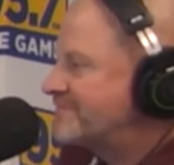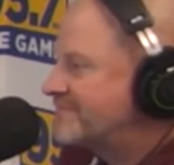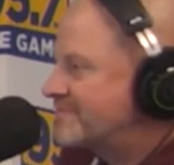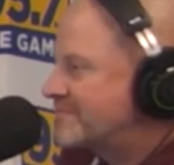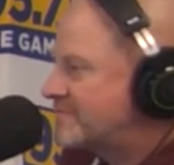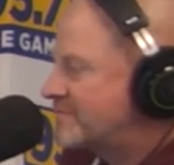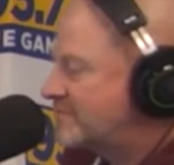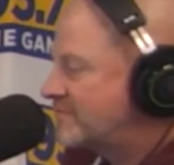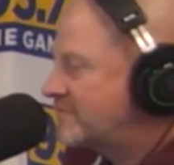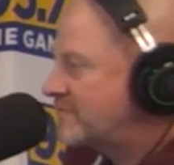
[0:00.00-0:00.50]

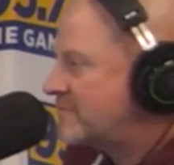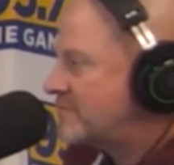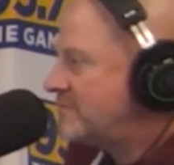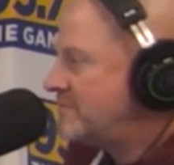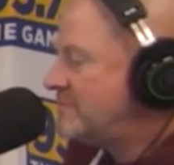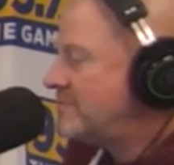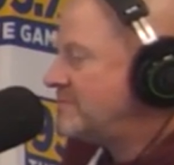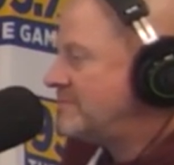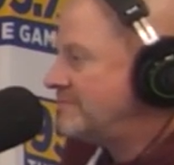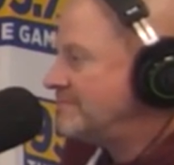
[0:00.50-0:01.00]

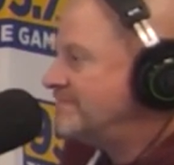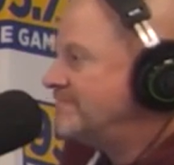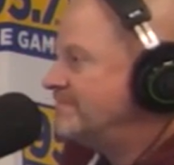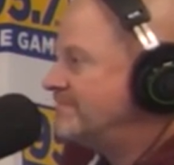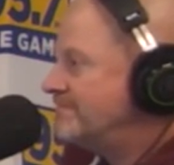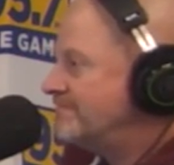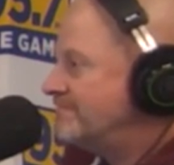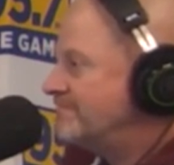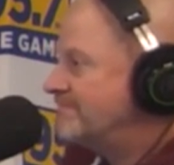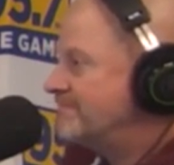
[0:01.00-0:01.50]

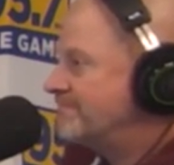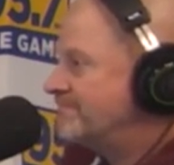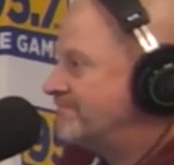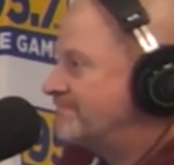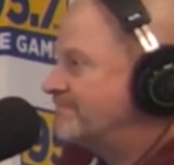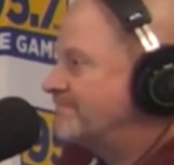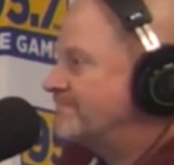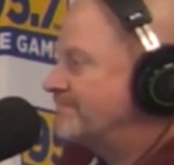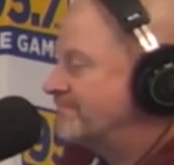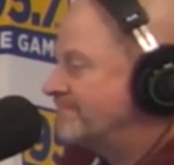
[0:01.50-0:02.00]

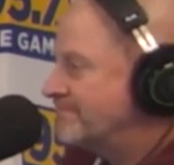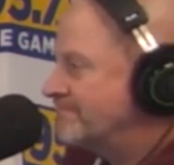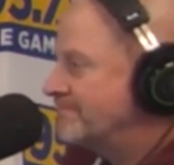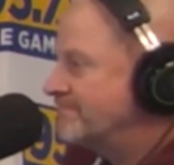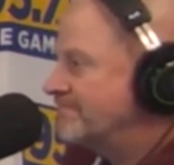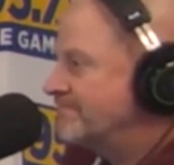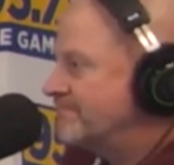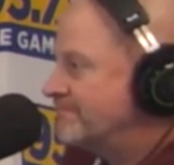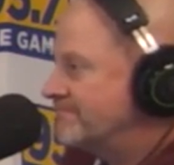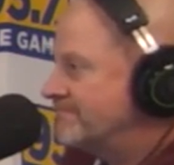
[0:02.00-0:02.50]

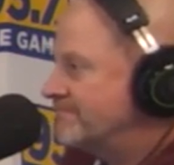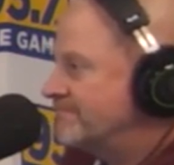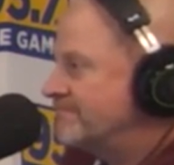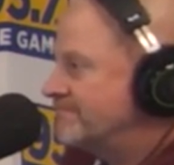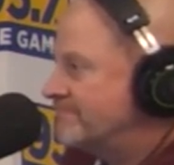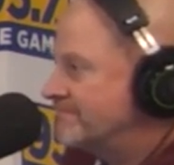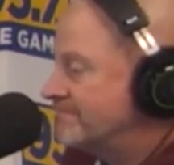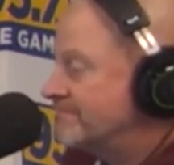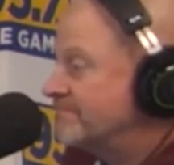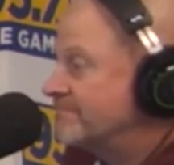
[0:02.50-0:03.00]

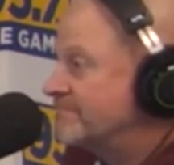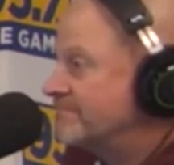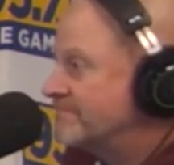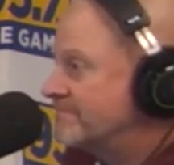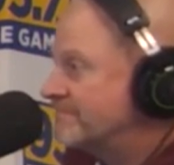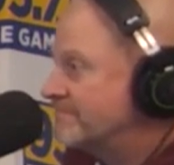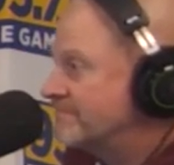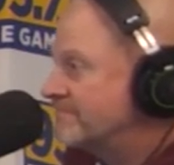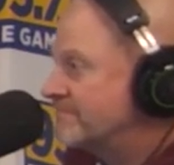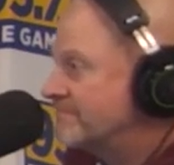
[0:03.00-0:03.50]

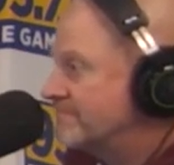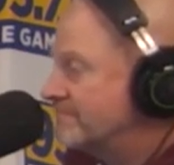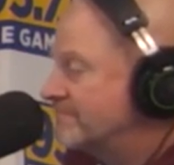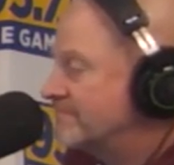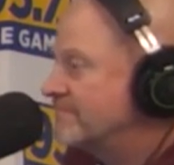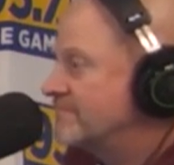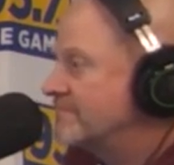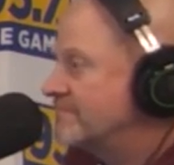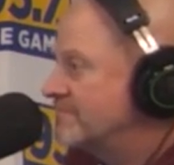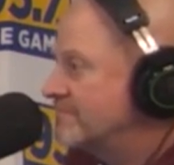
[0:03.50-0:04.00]

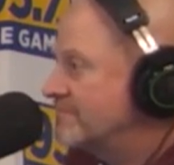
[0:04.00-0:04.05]
(silent)